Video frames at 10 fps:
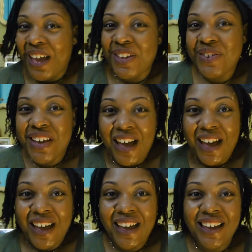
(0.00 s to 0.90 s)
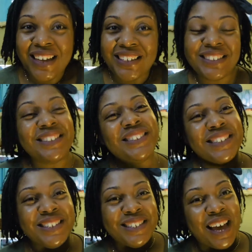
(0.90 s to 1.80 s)
Hey you guys,
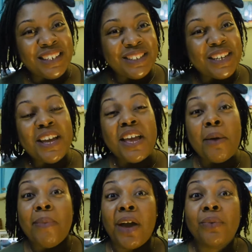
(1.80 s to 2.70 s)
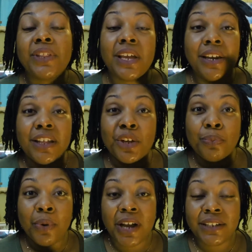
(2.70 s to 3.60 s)
this is Sasha and I'm back with another
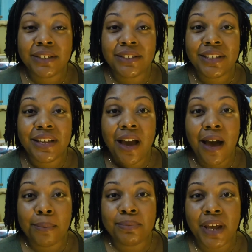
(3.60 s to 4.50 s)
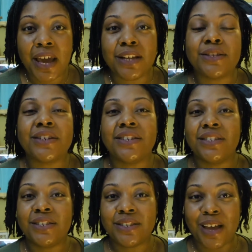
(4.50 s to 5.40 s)
pregnancy update.
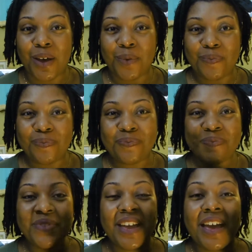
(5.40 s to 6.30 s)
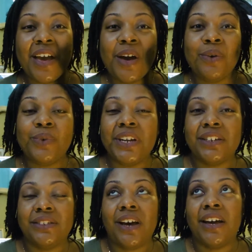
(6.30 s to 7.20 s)
So, we
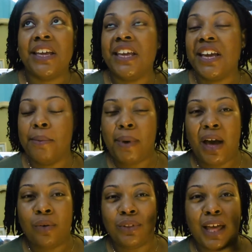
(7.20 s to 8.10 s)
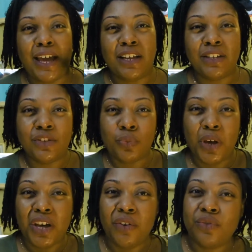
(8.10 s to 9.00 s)
are talking about like
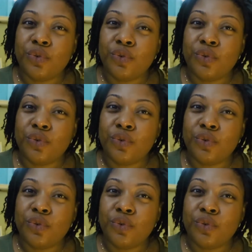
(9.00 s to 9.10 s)
12